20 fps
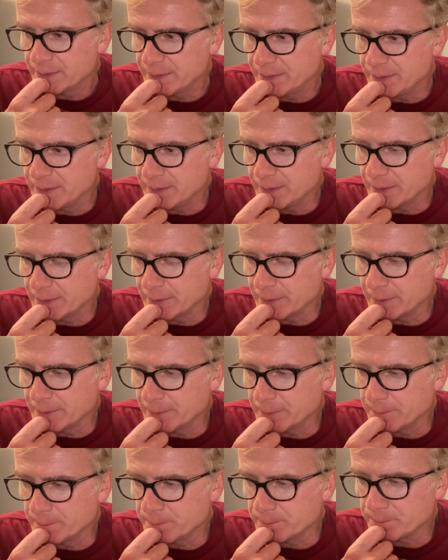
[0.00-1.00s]

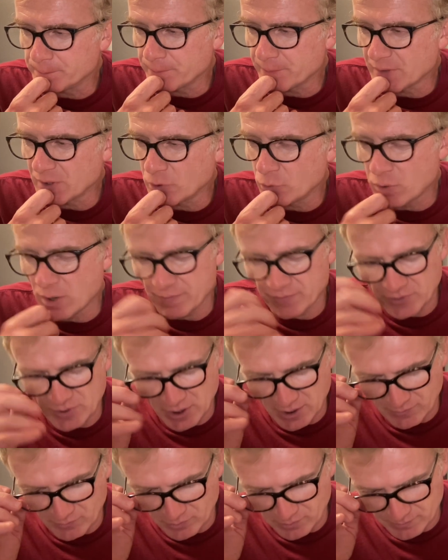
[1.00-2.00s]
the graphic
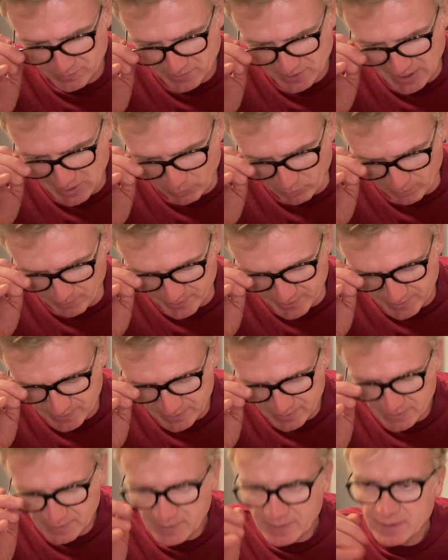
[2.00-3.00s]
novel Catwoman
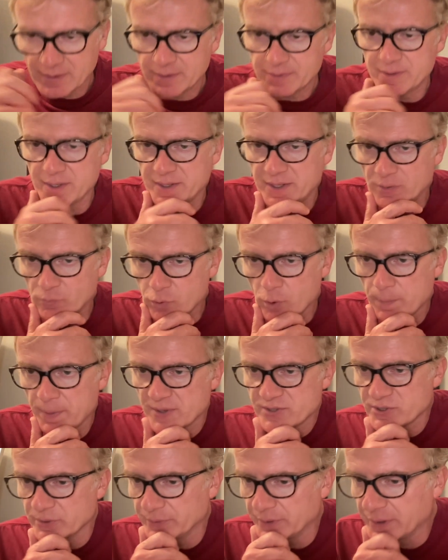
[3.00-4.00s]
that he wrote,
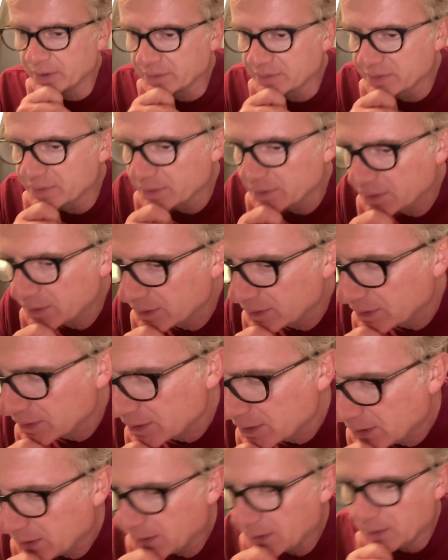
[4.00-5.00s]
pencil and inked.
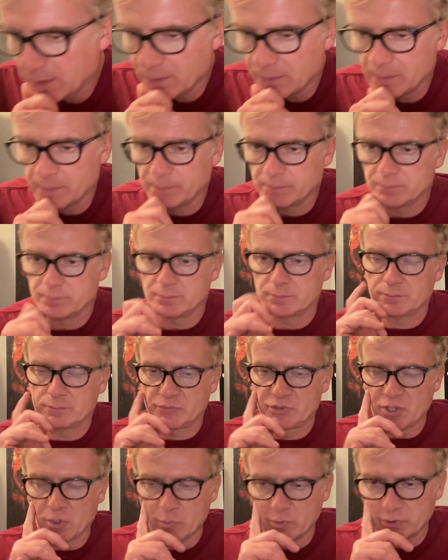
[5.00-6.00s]

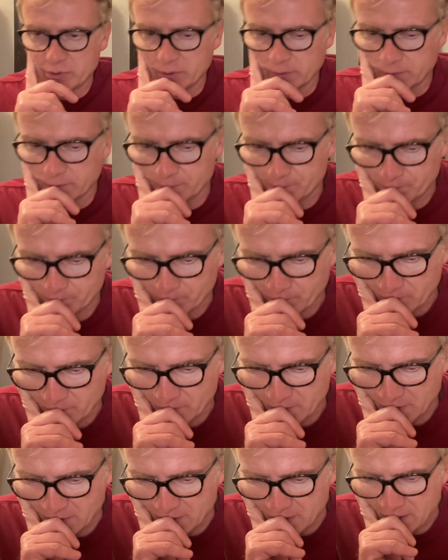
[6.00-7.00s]
Darwin Cook.
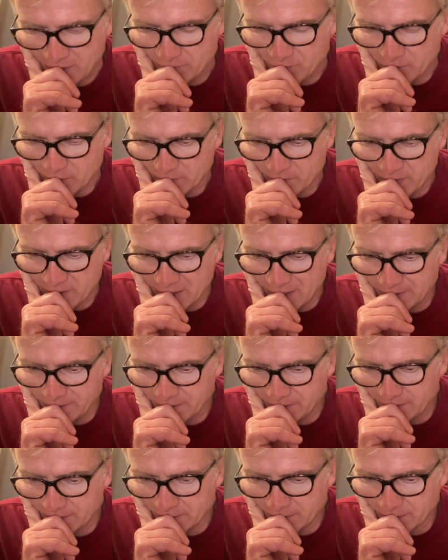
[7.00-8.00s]
Even though the
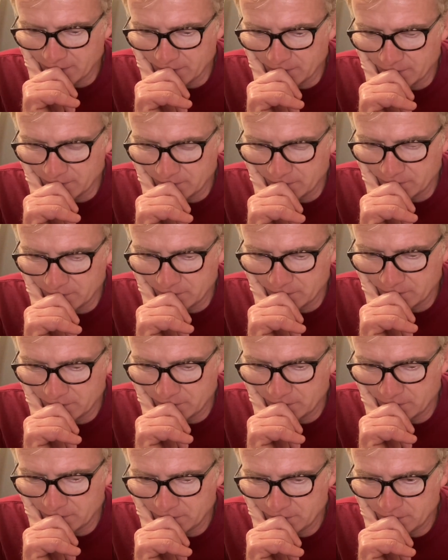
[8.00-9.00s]
ending
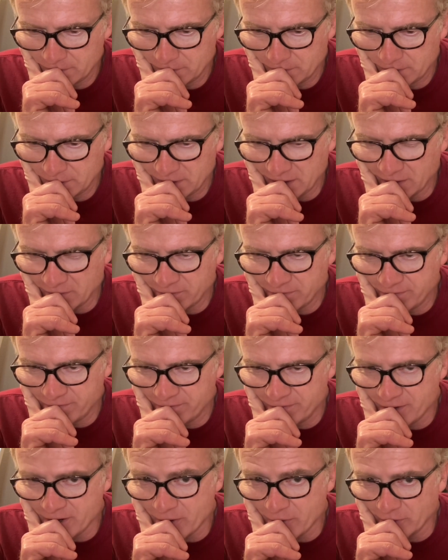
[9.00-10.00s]
it got
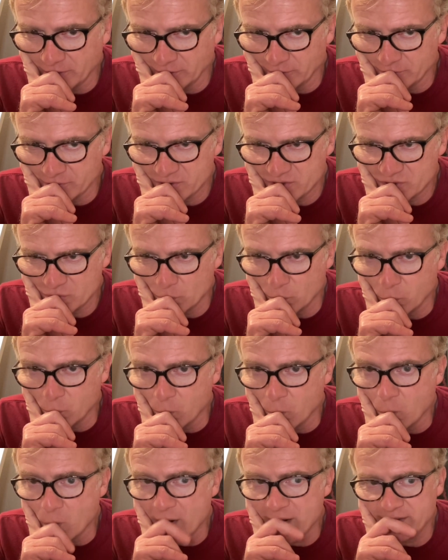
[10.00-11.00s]
very loose,
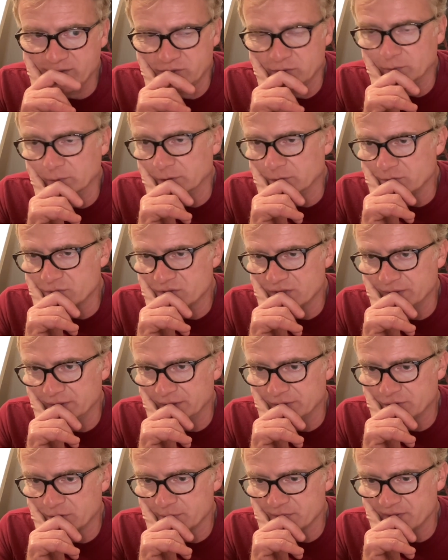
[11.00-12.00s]
way too loose, and
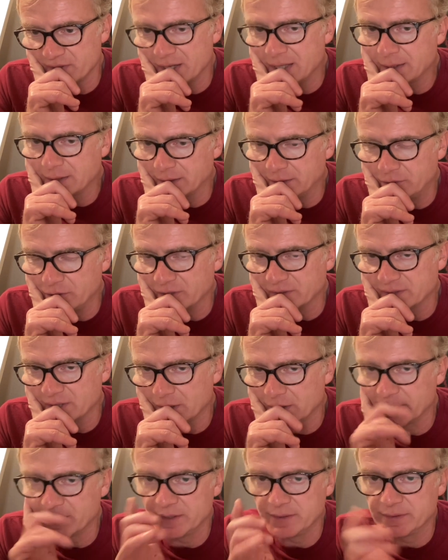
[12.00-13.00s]
in terms of the inking, you could
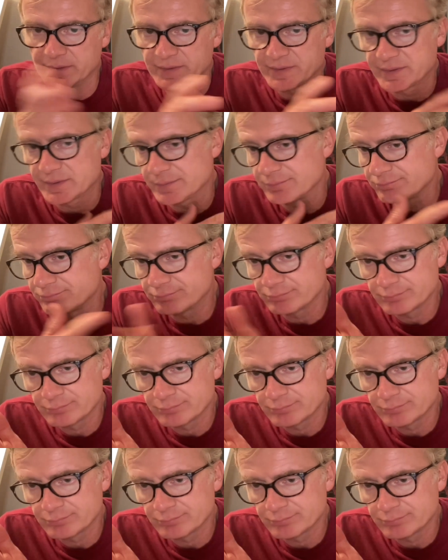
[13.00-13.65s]
tell he just,